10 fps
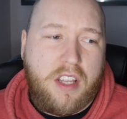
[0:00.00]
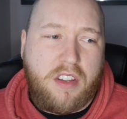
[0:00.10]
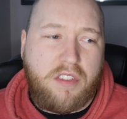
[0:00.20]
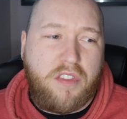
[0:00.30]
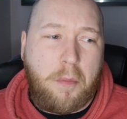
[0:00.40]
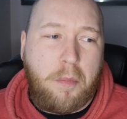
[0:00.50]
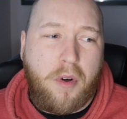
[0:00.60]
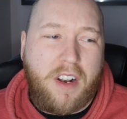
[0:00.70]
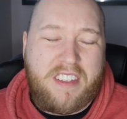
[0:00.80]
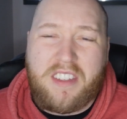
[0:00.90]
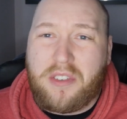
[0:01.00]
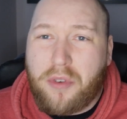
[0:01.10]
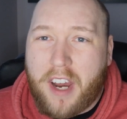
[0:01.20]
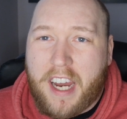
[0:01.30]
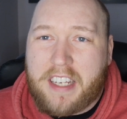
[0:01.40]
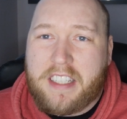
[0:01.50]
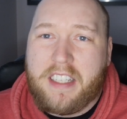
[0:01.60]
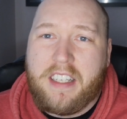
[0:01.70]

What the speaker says: The football isn't great.